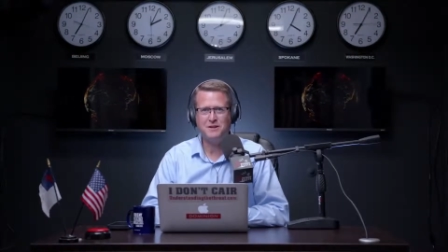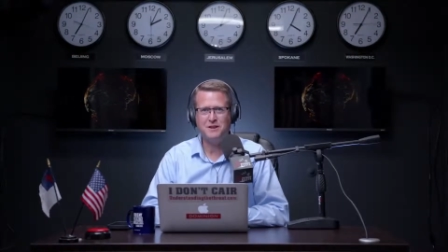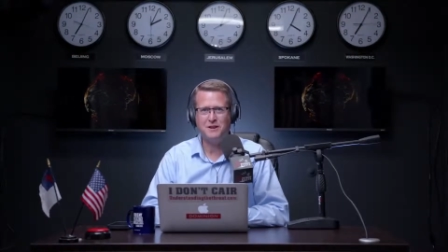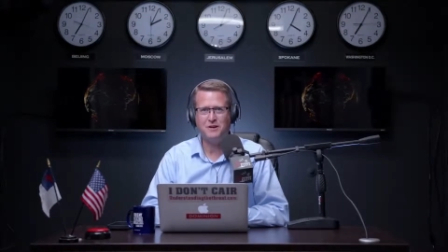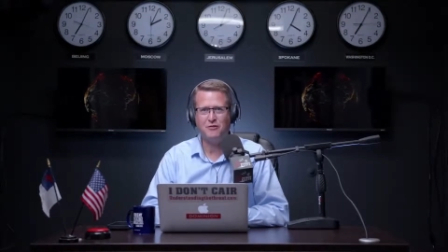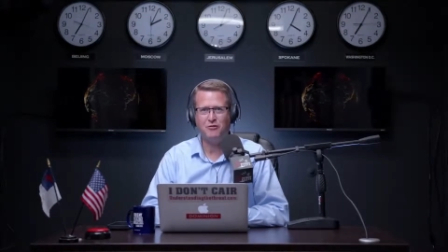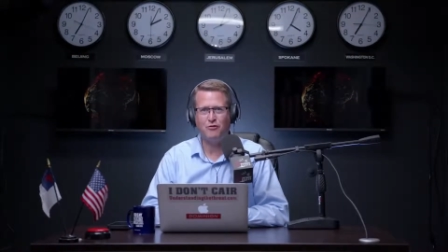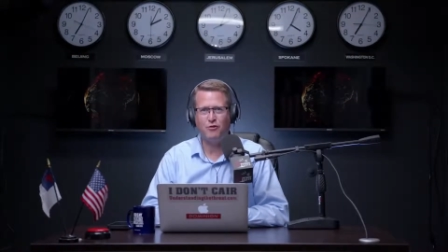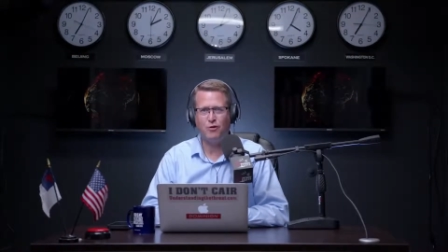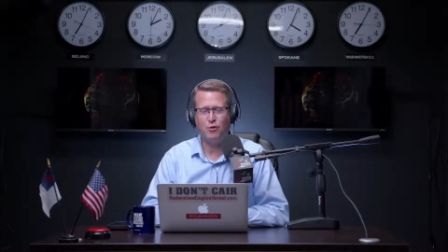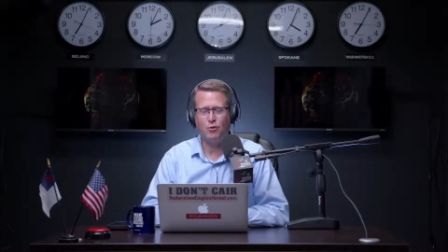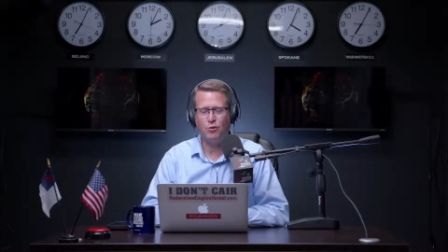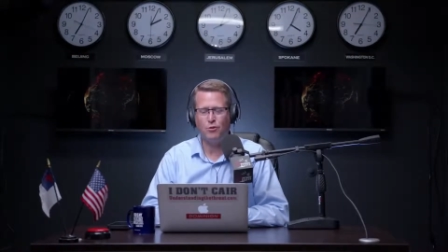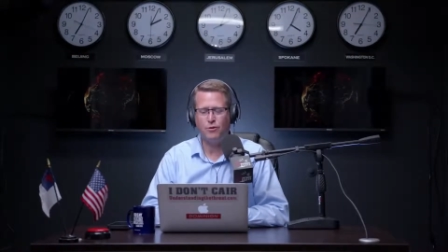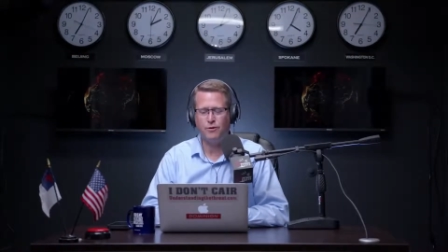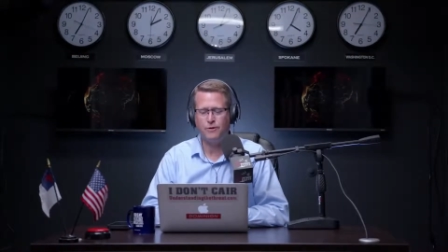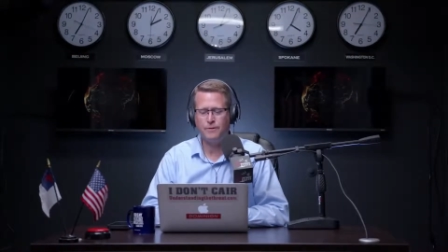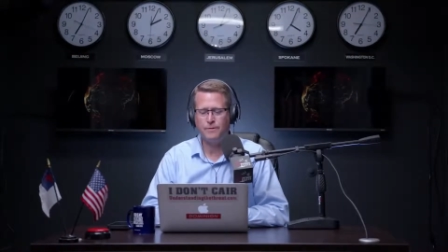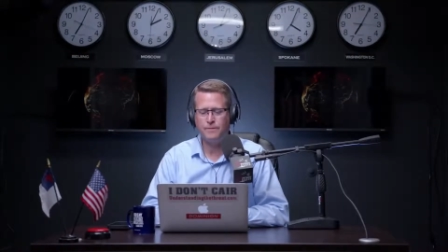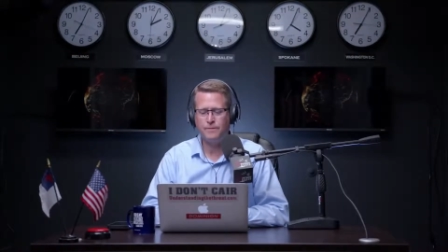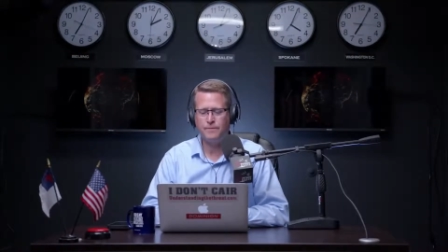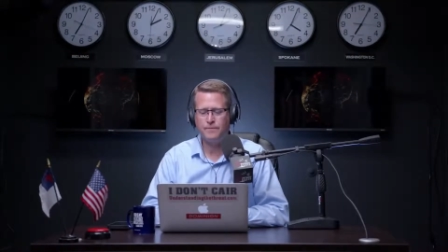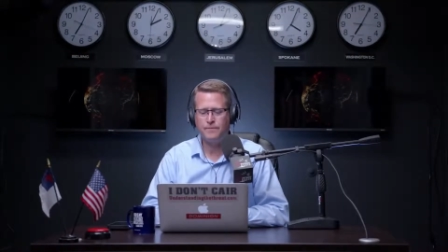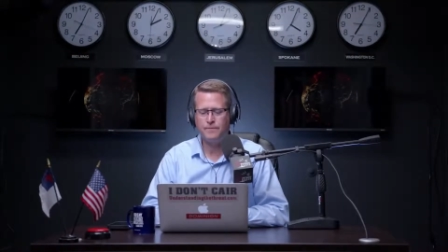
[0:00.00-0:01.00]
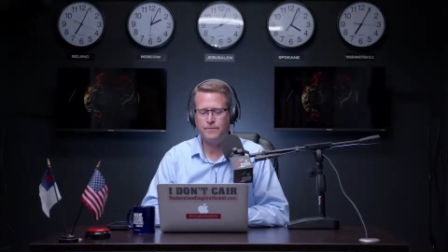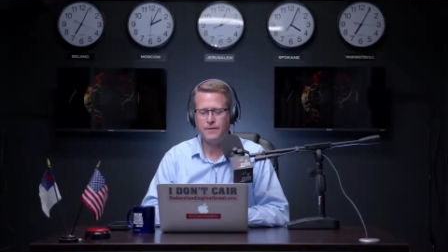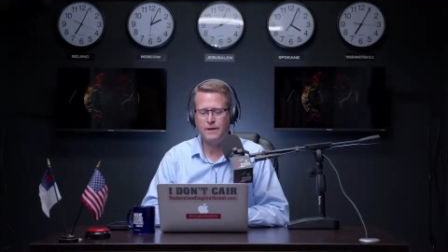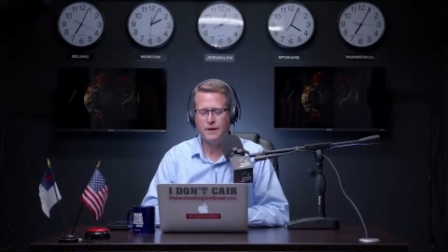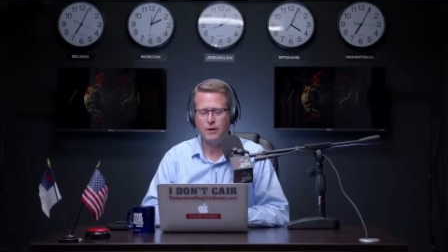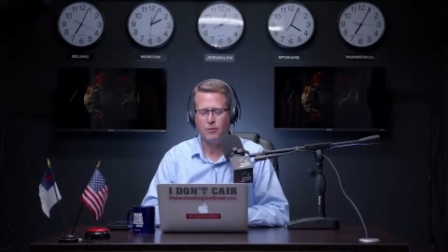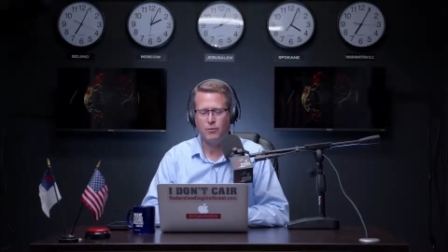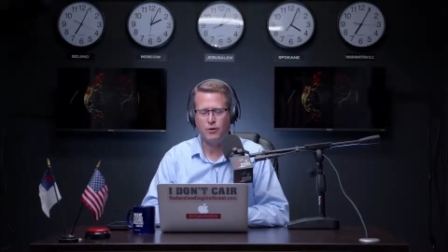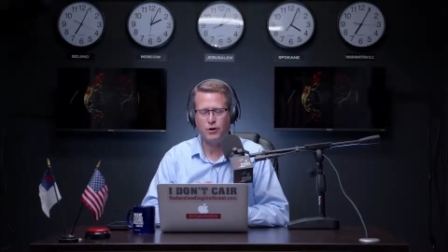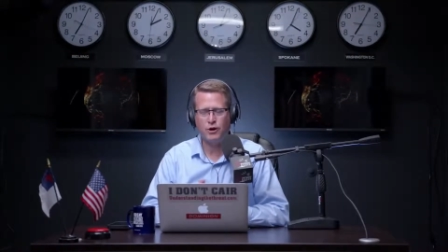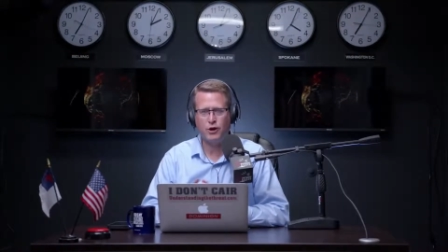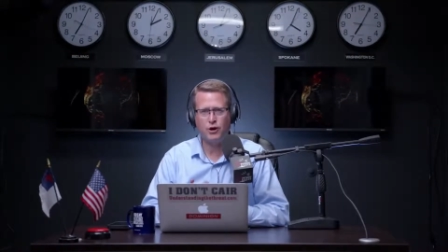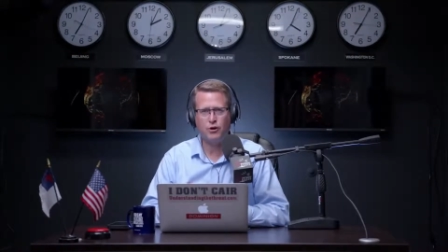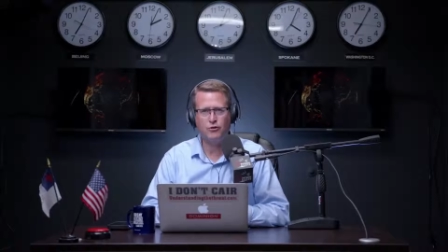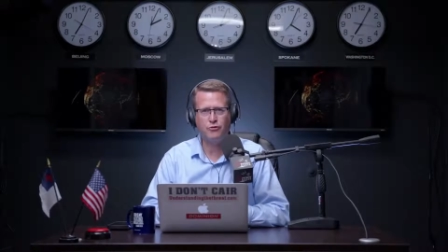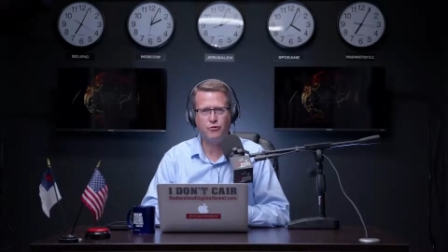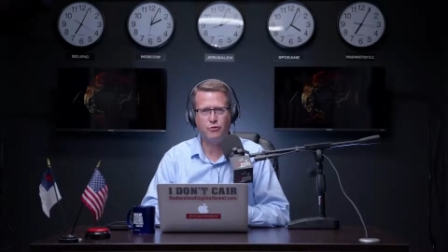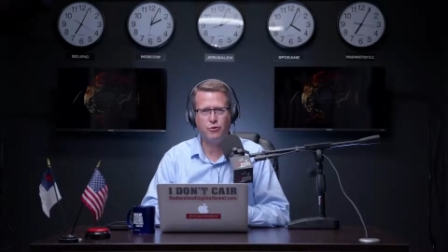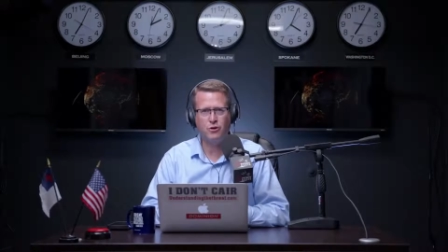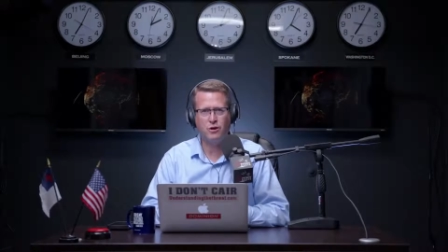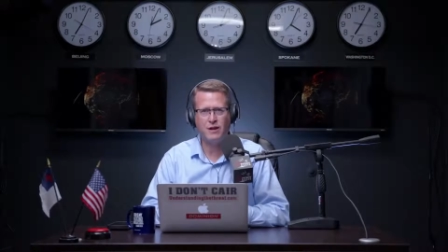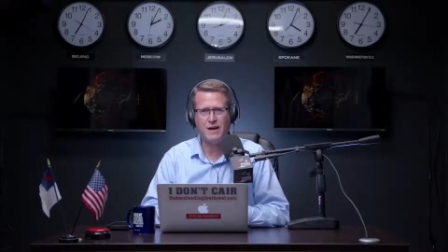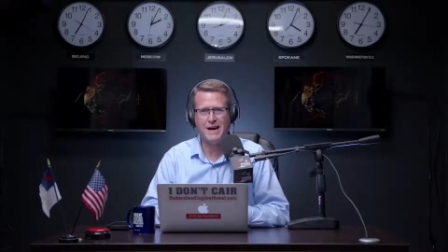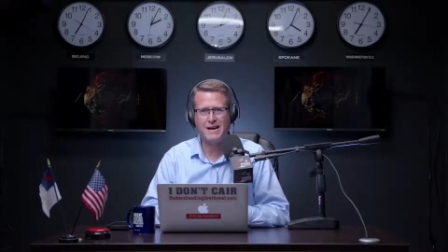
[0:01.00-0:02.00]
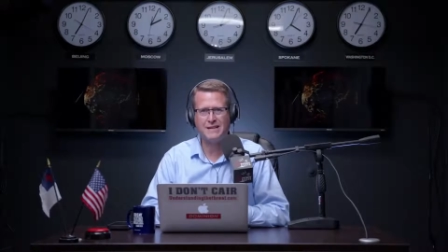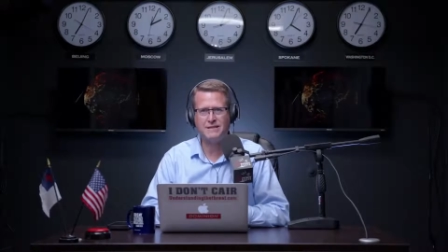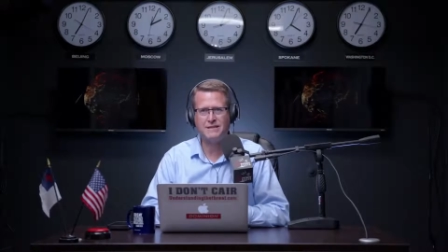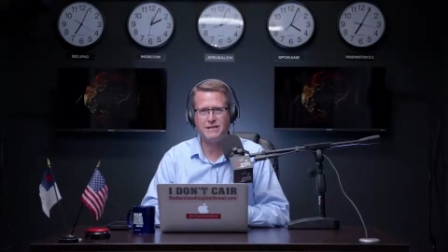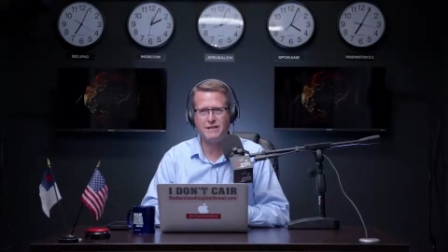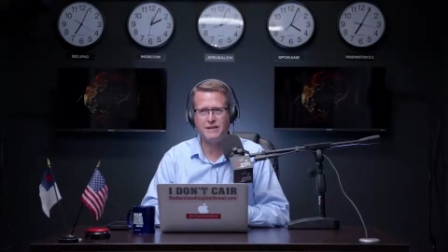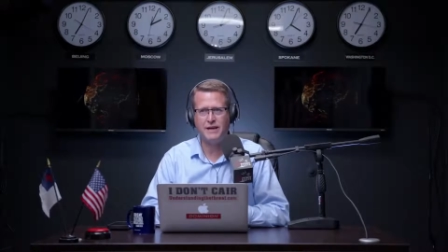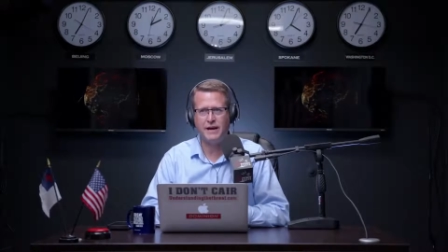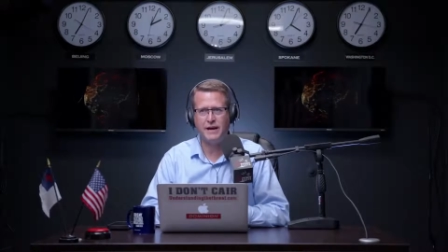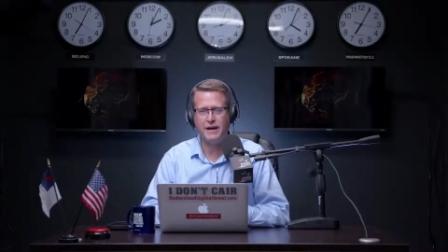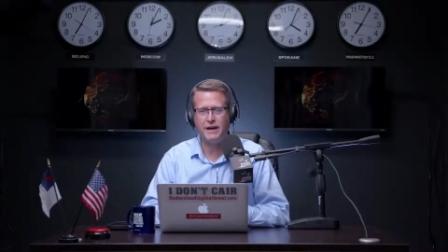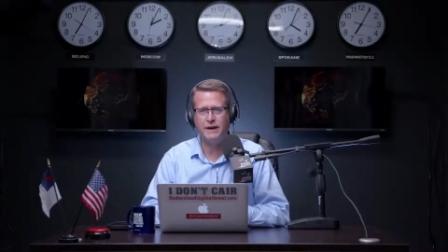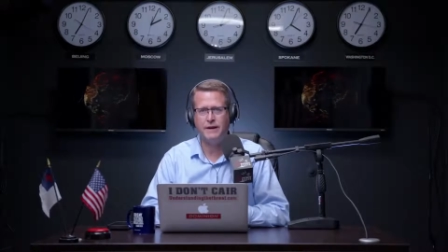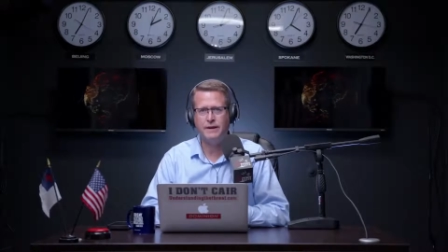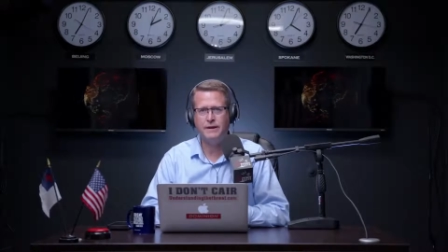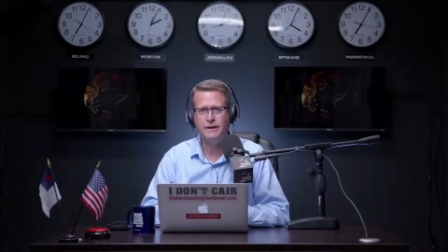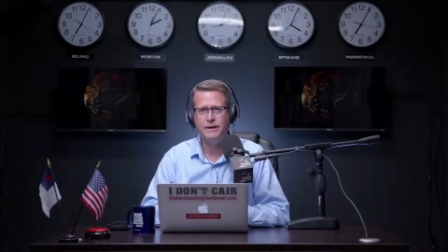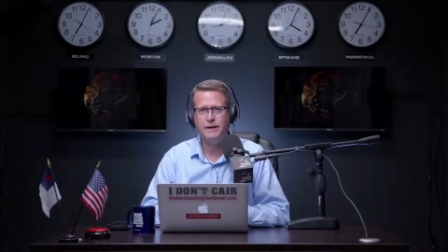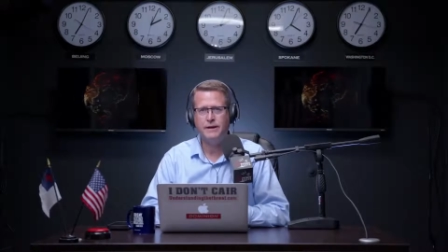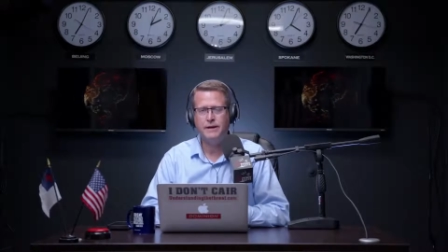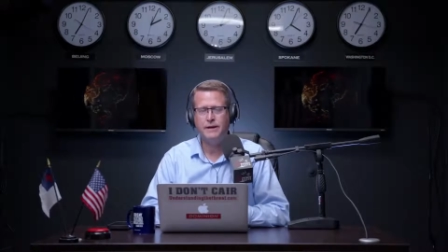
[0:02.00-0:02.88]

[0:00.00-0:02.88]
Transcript: unfold? We're going to go through a lot today,